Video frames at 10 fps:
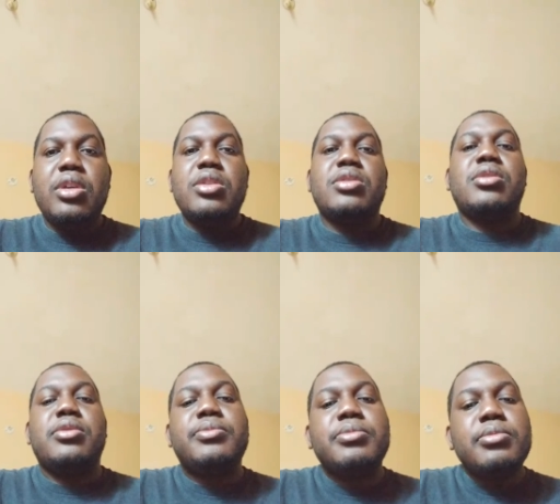
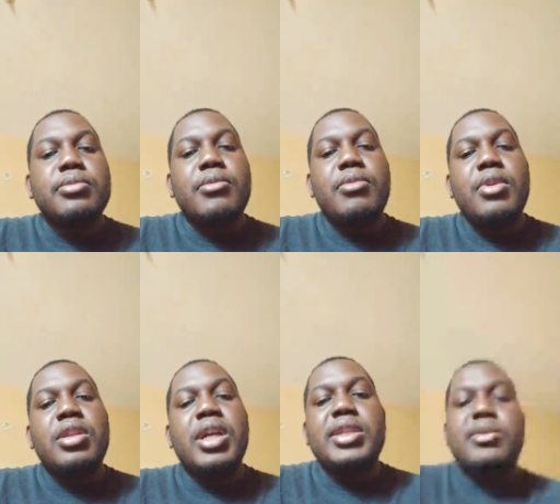So
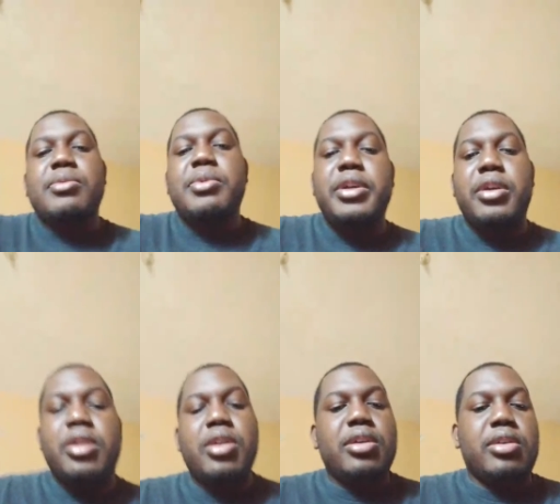that is where
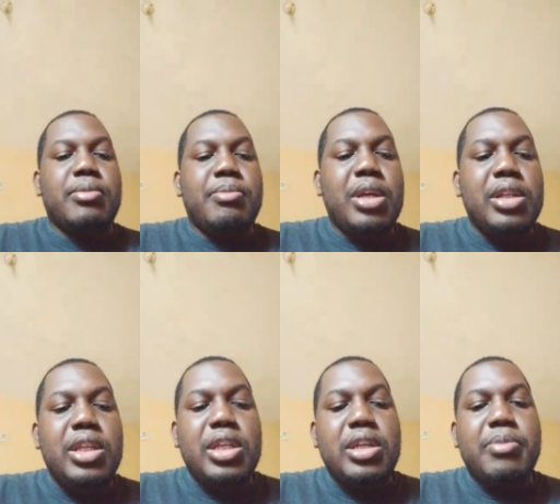
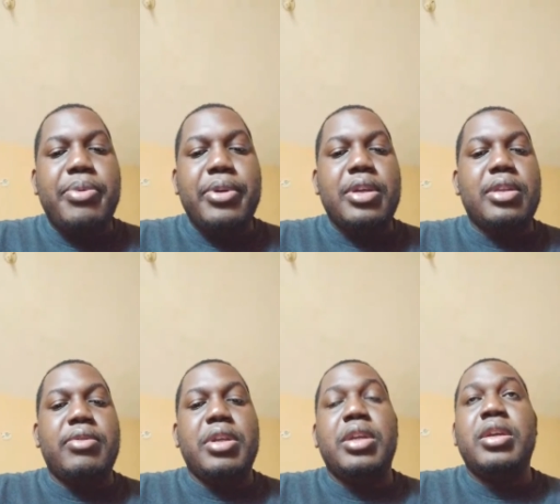modulation plugin
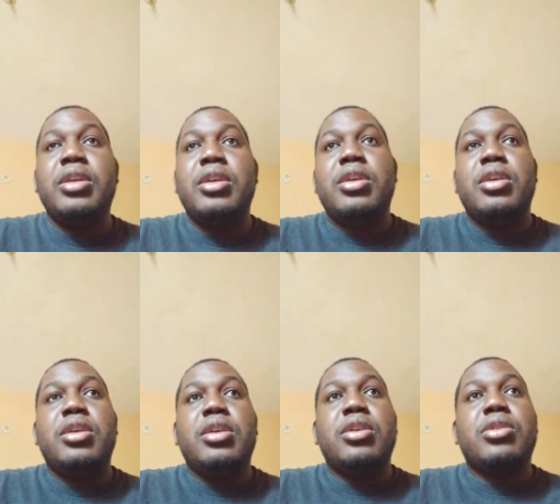really
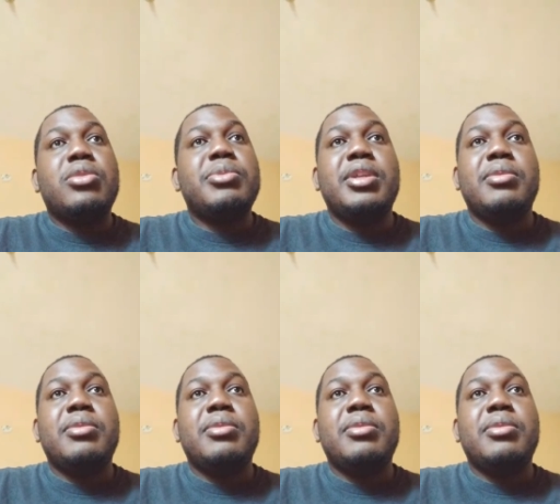come in,